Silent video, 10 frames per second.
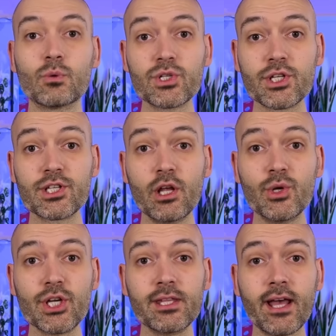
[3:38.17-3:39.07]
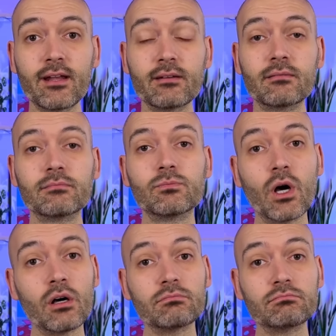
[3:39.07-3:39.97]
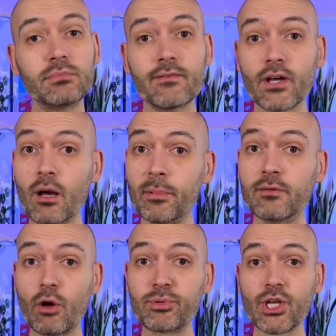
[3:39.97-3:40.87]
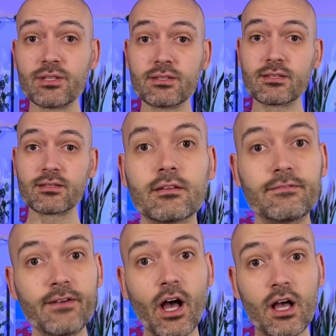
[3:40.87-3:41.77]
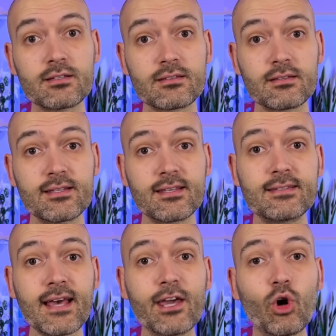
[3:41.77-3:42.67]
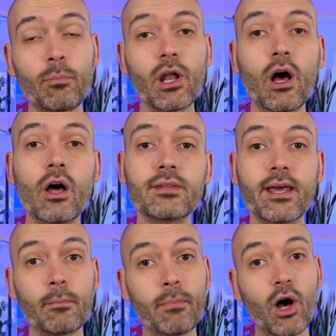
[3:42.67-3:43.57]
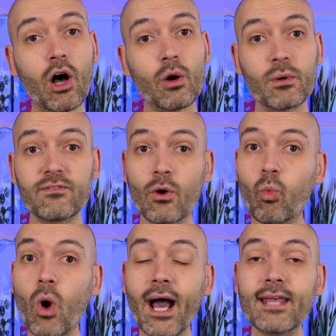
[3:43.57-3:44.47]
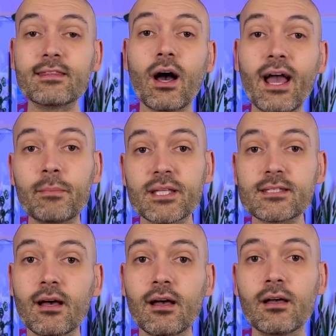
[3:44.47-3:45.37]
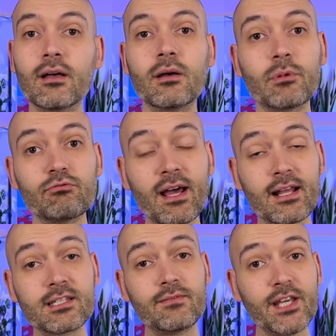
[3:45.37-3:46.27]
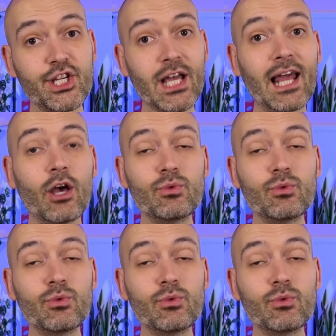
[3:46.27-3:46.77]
what's the solution then? Well, you have a couple of options. The first is to set your plant in a pot with a wide diameter but relatively shallow